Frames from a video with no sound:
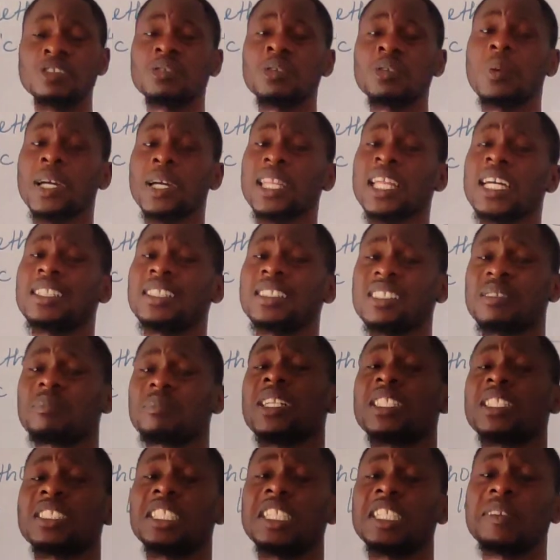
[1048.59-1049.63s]
know whether this
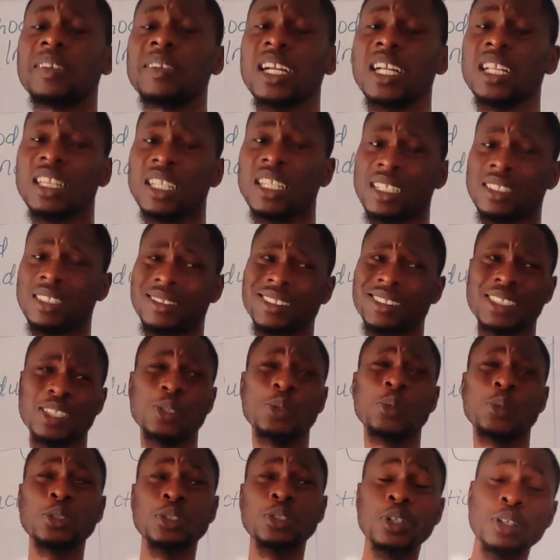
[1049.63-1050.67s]
material is it a
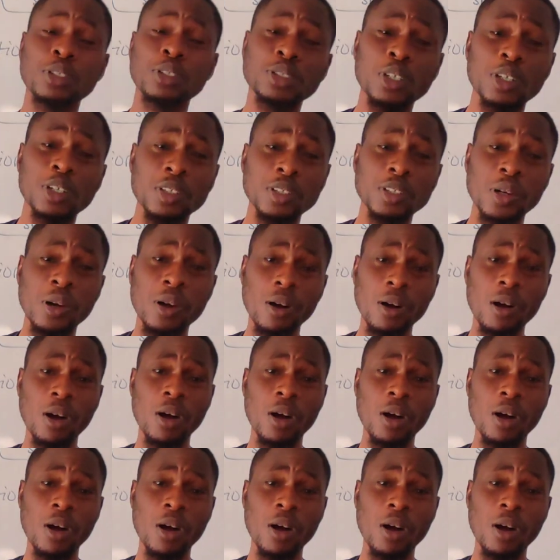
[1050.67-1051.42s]
good conductor,